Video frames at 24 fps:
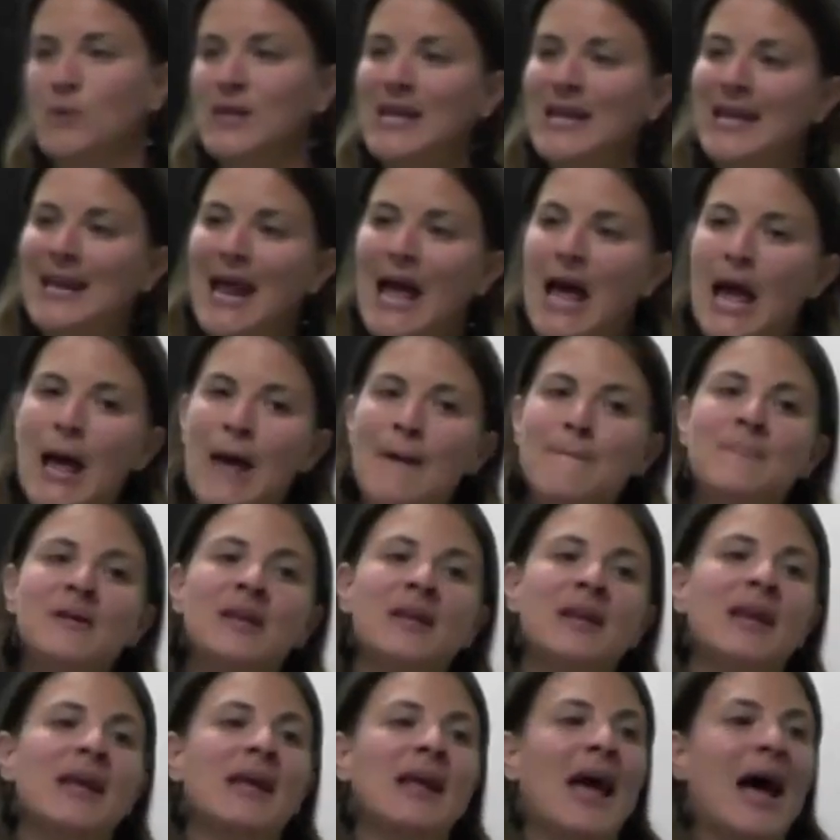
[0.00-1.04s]
we can
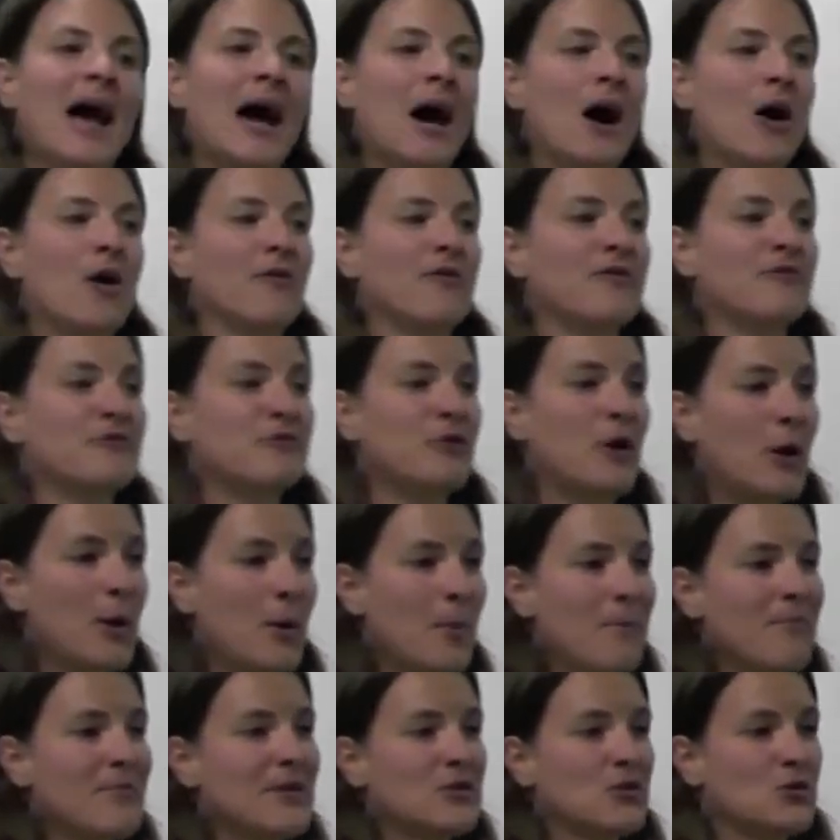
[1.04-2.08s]
emanate out
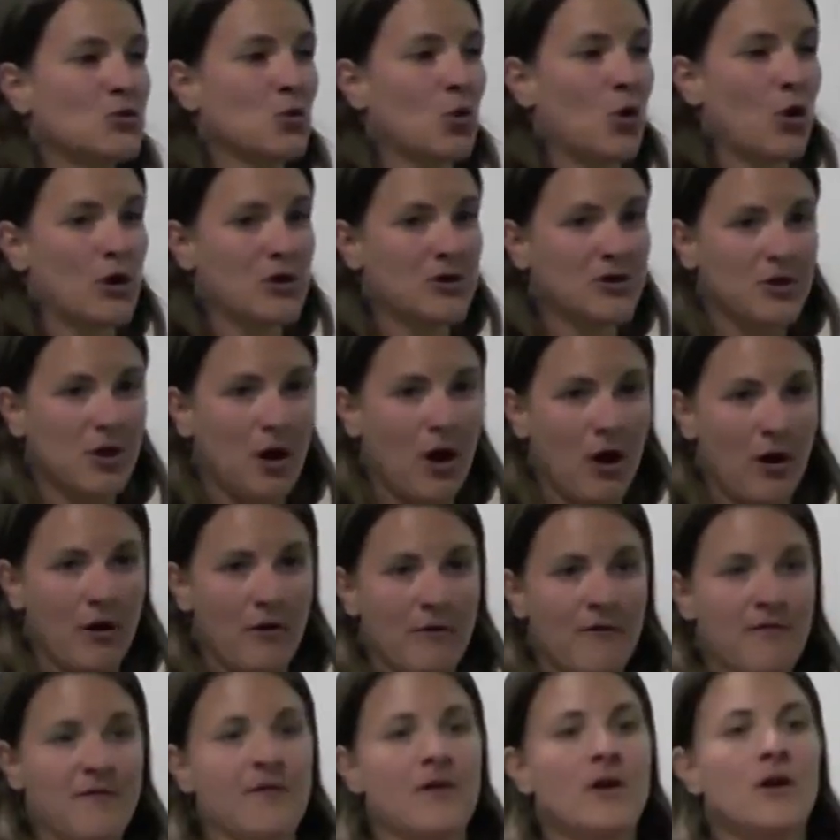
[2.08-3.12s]
from the source
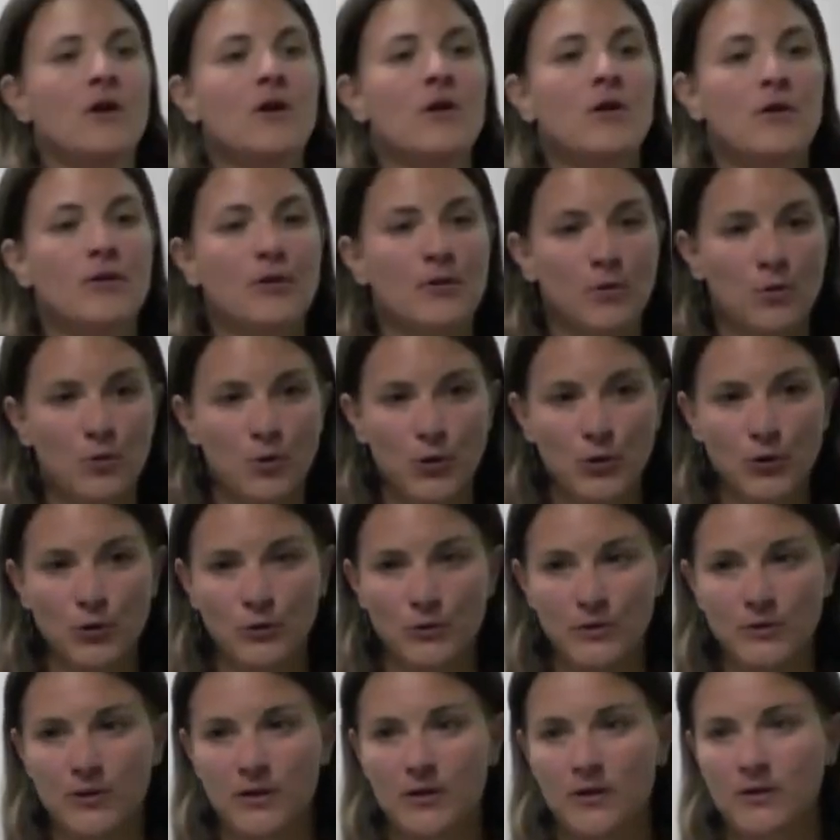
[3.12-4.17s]
of the
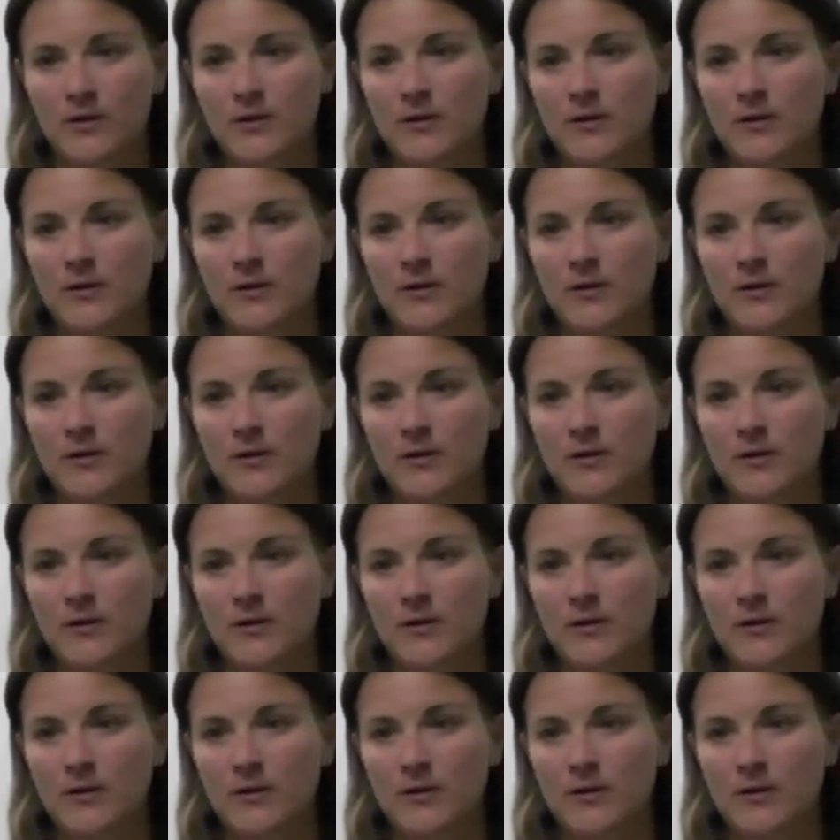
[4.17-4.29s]
wound